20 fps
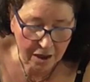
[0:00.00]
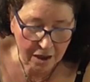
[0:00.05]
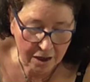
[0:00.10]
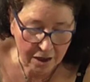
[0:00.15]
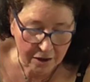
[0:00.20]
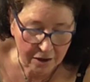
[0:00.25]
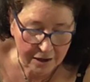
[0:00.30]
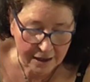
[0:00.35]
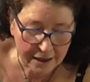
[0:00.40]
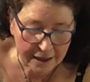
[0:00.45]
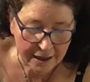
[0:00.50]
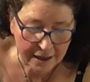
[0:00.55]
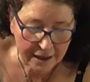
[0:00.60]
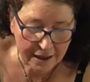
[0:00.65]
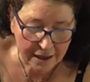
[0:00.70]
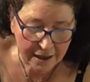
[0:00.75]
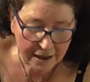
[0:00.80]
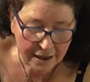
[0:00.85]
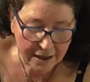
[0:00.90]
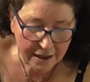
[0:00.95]

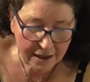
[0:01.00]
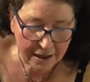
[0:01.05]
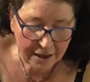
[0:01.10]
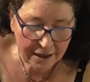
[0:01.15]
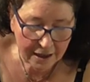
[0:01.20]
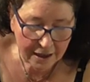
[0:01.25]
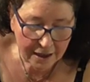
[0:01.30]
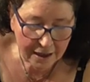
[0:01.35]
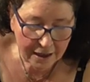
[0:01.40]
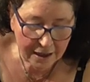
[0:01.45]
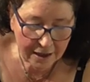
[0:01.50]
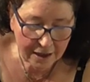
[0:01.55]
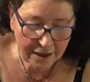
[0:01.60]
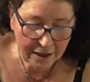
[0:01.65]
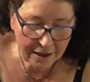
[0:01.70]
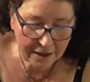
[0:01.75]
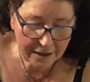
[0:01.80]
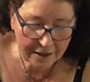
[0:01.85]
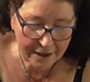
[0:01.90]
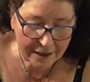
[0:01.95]
Okay?
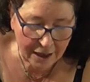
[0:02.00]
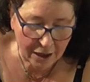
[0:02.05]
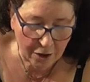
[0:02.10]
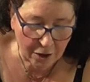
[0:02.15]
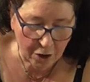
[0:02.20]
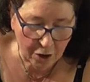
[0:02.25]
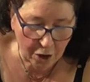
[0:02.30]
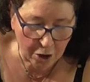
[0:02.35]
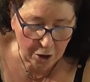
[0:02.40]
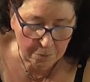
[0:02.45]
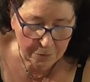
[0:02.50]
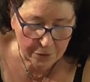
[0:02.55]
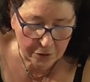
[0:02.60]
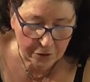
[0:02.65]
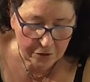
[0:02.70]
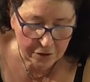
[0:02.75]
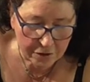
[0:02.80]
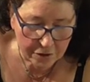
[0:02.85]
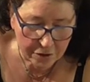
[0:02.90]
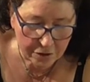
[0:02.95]
Now
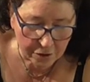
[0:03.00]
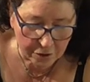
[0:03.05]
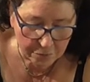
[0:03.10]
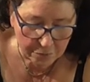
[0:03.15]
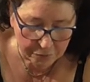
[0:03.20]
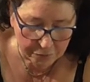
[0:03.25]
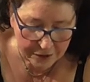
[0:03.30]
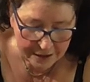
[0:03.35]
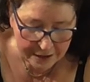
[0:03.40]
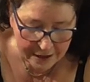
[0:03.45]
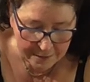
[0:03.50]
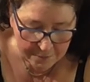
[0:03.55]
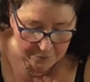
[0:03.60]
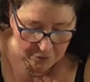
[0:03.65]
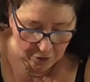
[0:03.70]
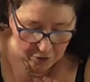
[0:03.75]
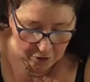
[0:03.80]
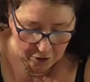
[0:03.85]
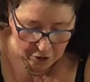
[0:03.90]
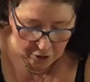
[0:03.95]
open. Don't breathe
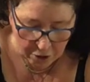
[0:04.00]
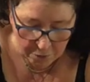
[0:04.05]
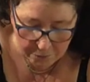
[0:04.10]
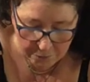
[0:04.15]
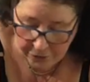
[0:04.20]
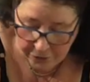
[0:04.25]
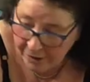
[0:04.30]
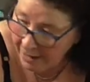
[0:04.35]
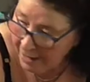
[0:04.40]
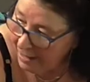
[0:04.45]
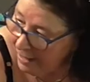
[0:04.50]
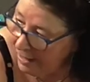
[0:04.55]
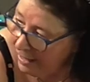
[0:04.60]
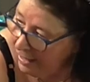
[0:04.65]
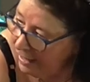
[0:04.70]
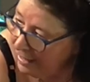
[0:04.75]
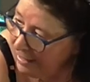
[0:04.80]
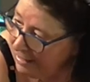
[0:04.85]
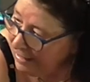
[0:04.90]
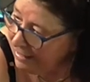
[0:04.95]
anymore. Open.
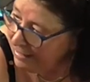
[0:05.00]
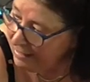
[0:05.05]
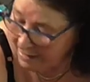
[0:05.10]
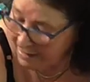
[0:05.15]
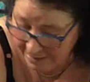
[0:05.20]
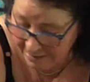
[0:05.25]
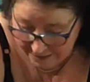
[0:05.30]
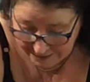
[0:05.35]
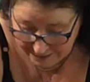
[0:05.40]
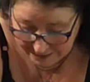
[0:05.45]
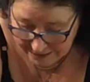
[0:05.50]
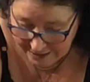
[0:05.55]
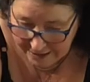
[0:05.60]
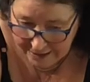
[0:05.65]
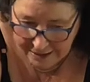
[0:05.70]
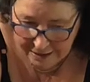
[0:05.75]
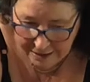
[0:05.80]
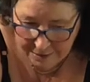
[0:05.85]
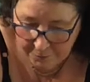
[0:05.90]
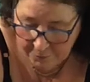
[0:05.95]
And this,
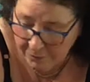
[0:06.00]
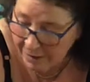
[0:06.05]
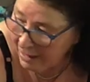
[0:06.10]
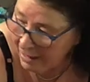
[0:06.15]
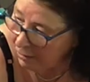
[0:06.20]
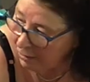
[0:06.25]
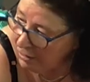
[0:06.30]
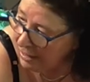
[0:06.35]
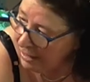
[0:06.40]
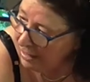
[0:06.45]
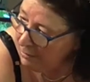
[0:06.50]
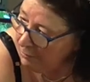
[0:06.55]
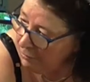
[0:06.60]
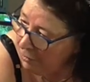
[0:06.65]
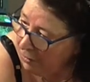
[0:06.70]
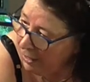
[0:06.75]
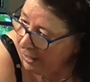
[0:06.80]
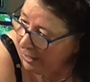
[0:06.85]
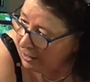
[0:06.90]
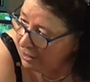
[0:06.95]
see, without any
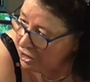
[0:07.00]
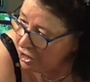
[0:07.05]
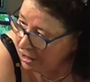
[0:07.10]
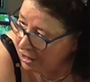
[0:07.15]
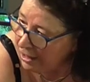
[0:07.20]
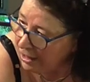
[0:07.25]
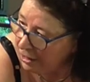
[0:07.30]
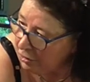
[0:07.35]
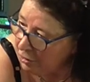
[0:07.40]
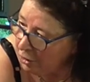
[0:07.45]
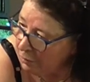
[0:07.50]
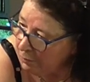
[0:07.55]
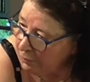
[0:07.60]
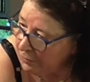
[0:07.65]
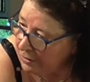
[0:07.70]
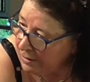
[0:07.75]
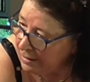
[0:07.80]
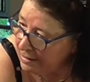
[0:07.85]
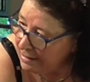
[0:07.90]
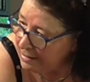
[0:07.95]
more air, she can
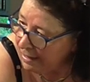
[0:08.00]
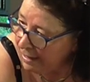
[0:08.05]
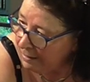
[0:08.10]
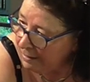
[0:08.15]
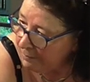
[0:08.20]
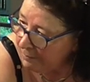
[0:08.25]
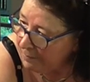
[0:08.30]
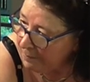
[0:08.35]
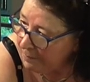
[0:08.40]
open this time.